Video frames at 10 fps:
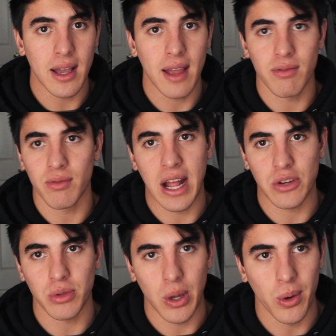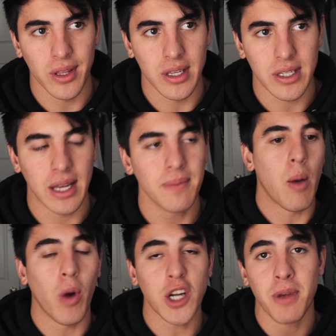I have naturally oily skin.
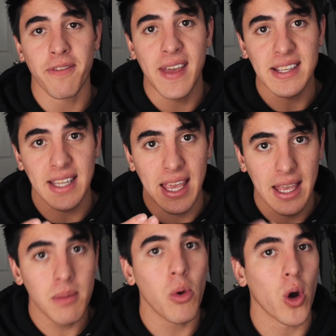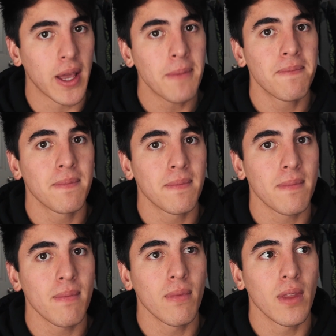I wash my face in the morning,
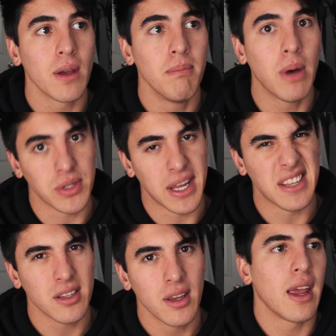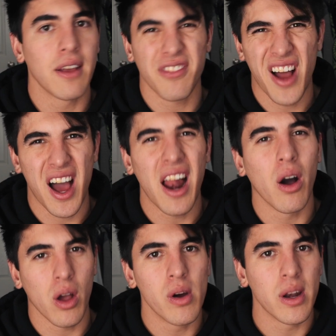most days, and if not,
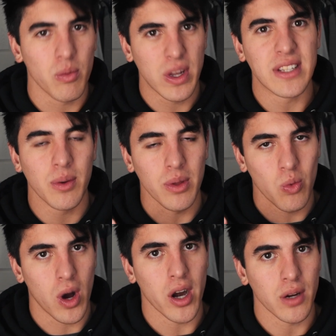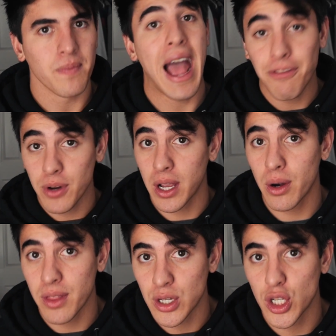I'll go in and rinse it with water. After I
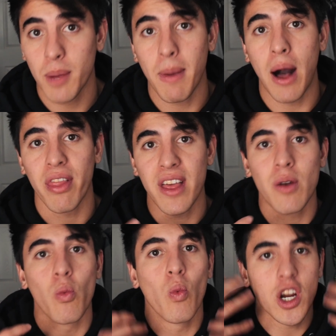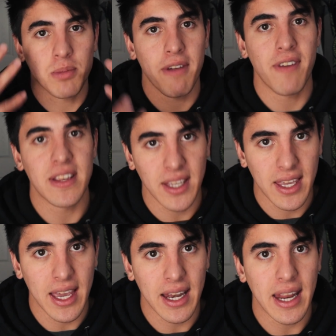go to the gym, I'll then wash my face
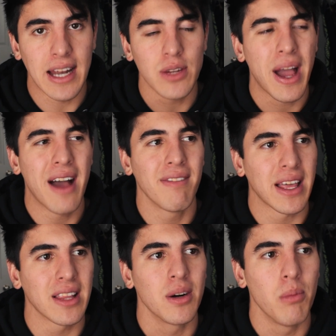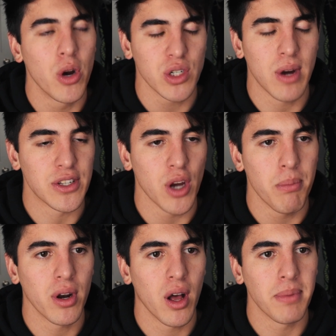again, and I do have like a little moisturizer I
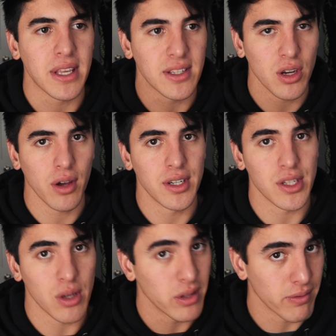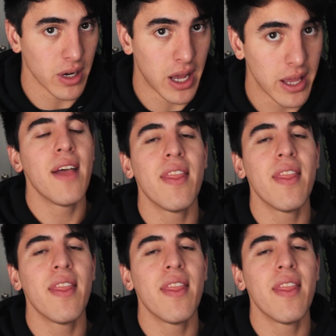put on because Curology is only for night.